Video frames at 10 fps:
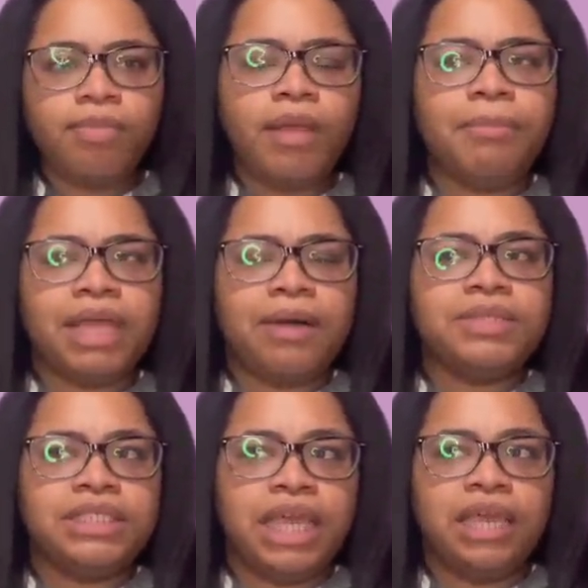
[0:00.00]
But like I
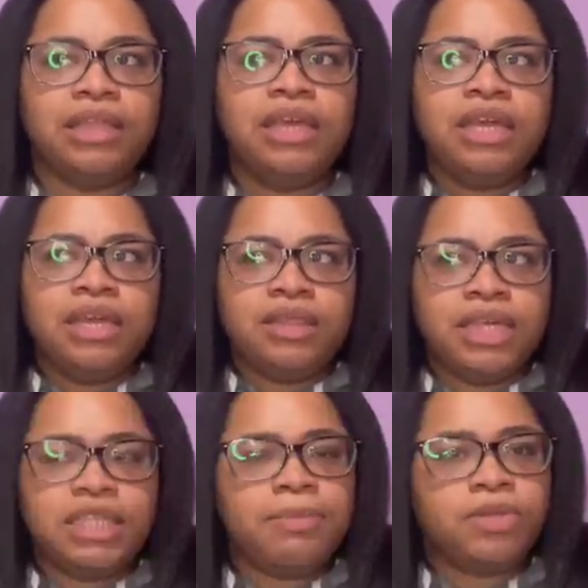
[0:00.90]
was saying,
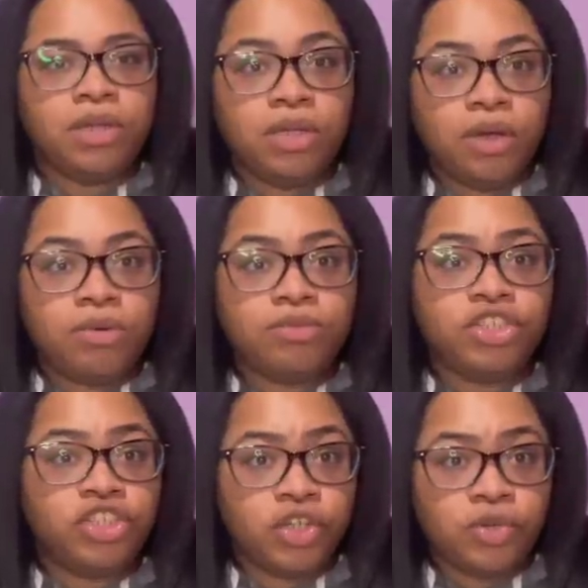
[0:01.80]
this episode alone
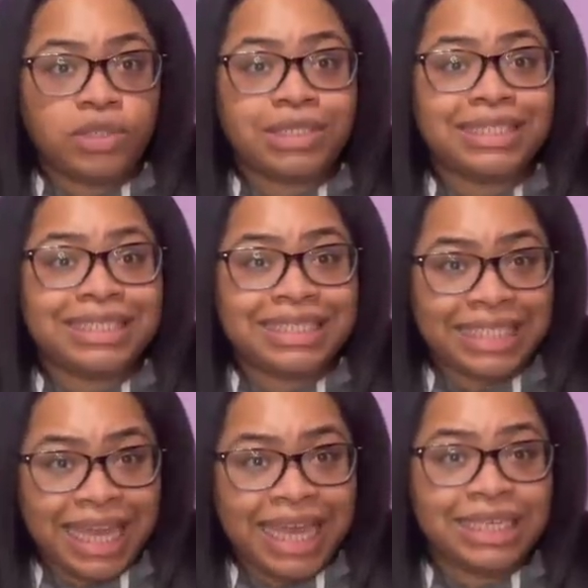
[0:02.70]
shows the
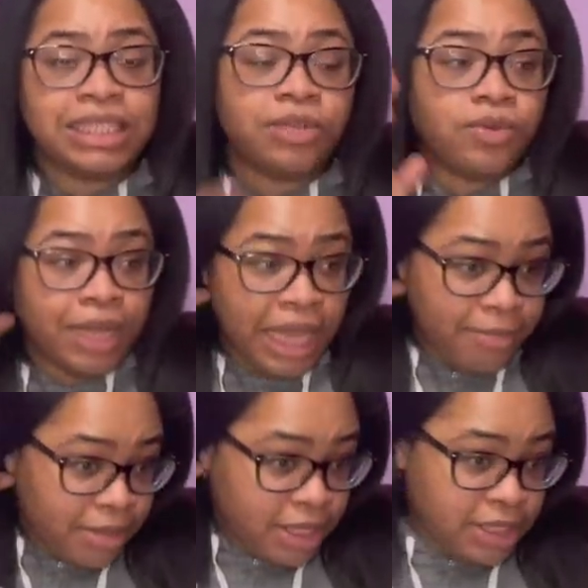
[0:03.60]
stakes that's going to
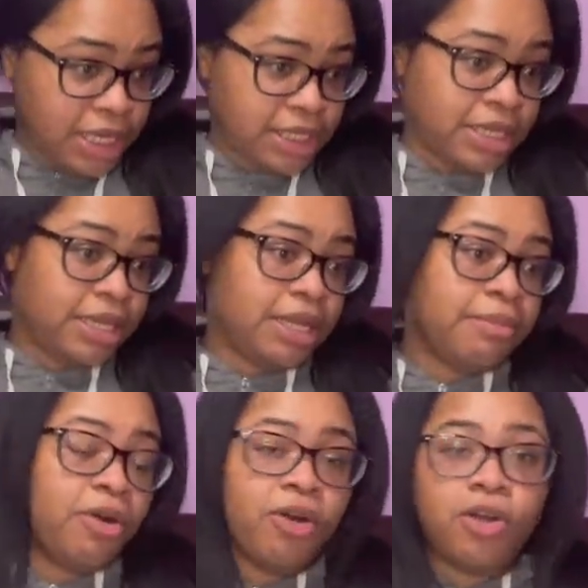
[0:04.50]
happen this season, and
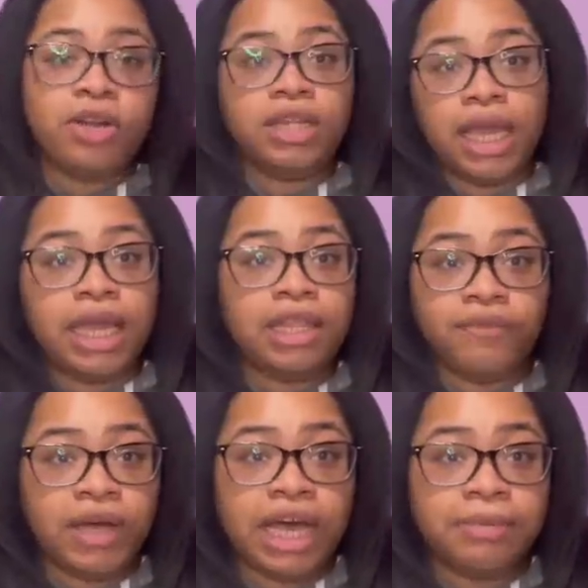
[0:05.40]
I'm already liking the
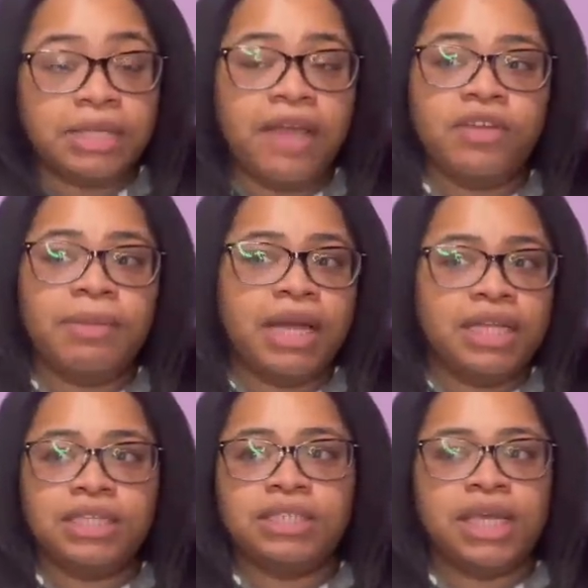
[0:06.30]
vibes.
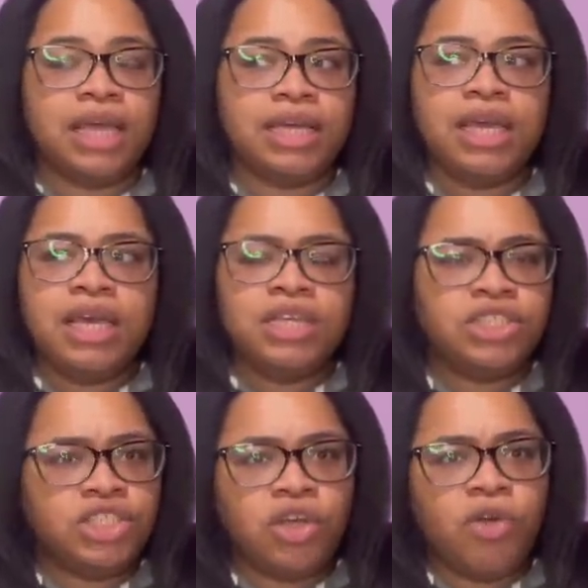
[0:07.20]
Everybody is, like,
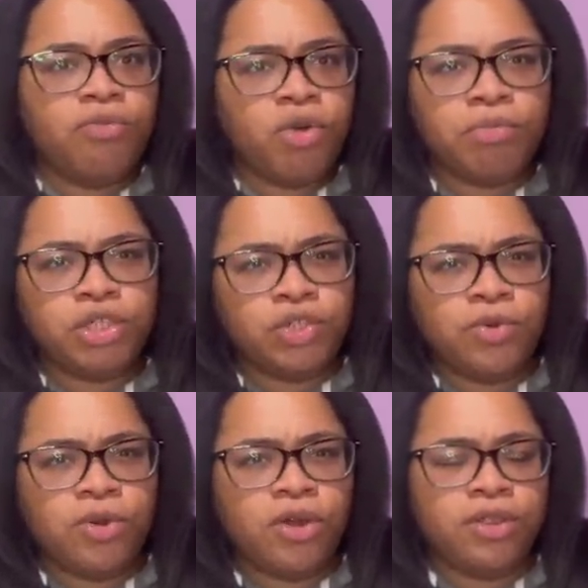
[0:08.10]
so more
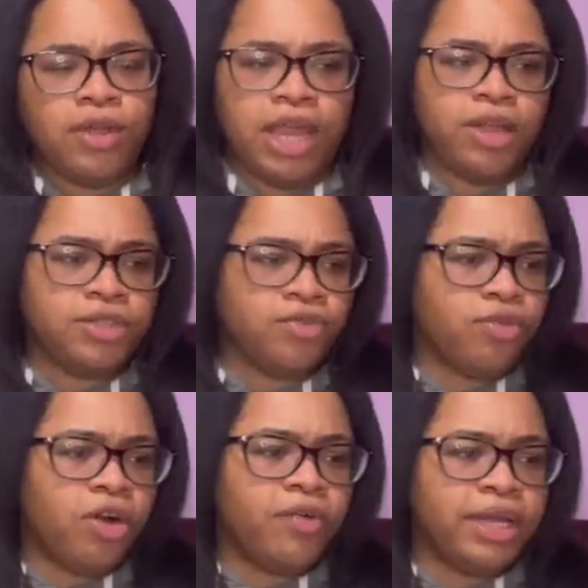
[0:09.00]
mature, their hair is
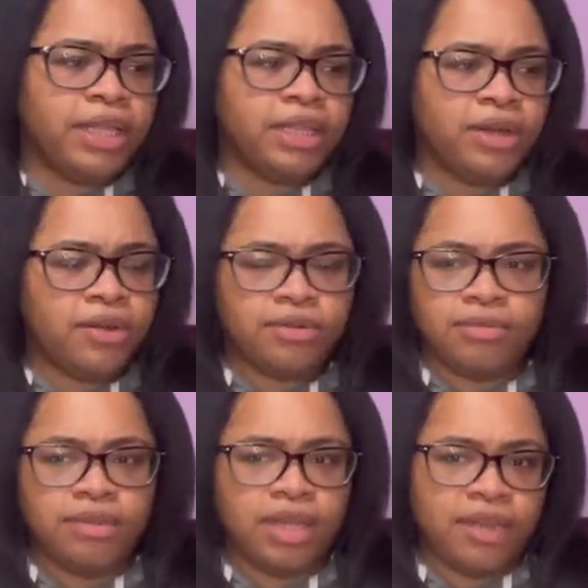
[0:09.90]
growing, they're
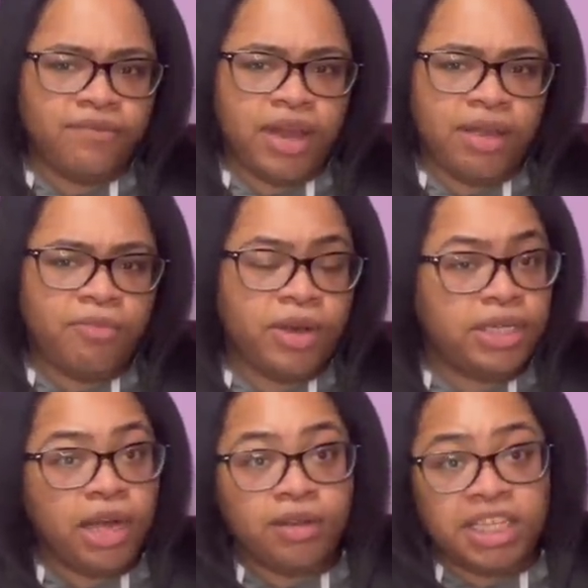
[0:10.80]
looking very more
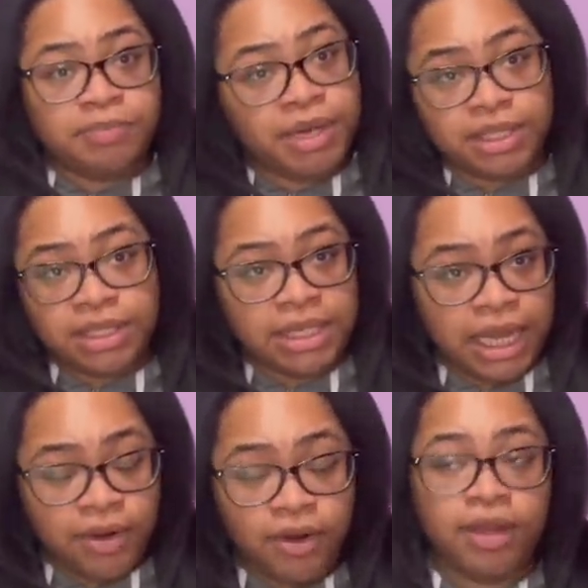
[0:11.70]
adultly, especially
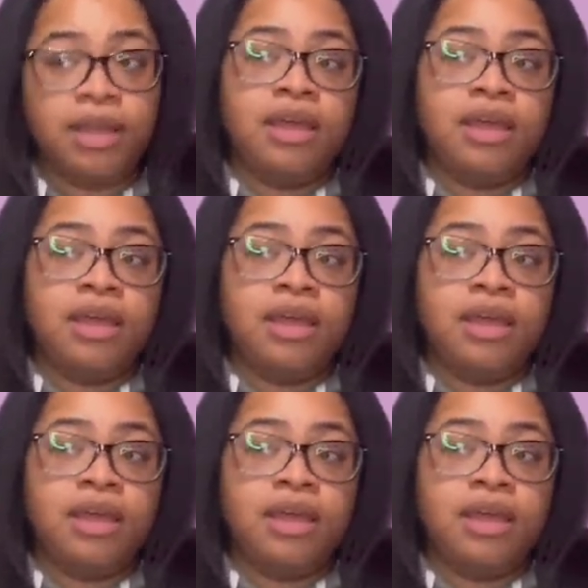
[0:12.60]
Xander.